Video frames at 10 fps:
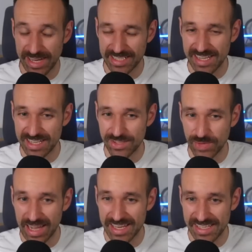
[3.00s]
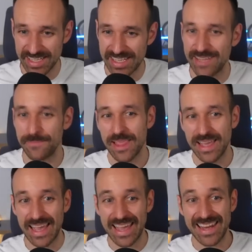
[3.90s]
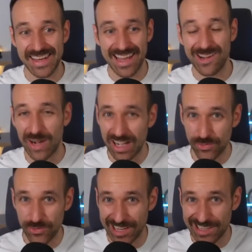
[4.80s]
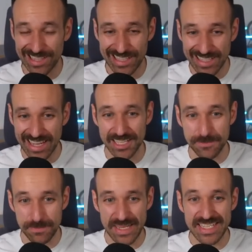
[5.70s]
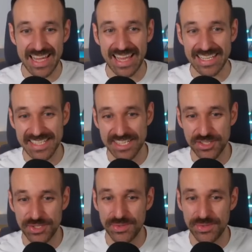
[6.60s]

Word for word: Native IDE, and now I finally got beta access to